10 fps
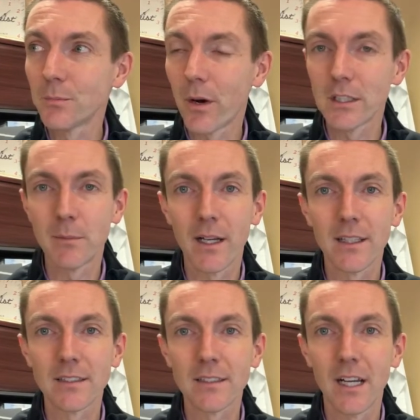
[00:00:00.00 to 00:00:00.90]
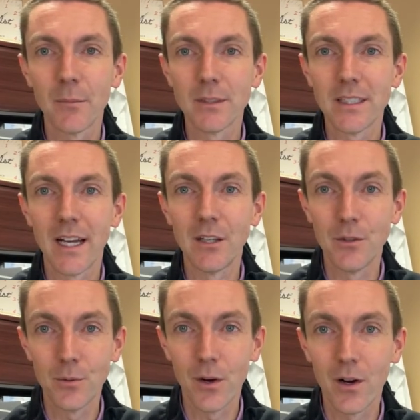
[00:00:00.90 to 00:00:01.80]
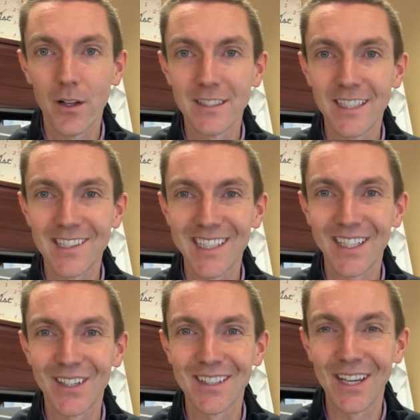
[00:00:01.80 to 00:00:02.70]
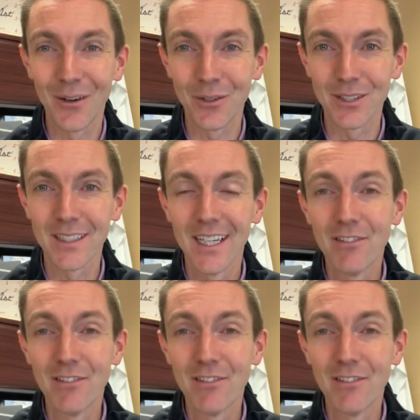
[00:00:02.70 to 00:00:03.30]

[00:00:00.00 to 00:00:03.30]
parts about this club is that you all essentially are the owners.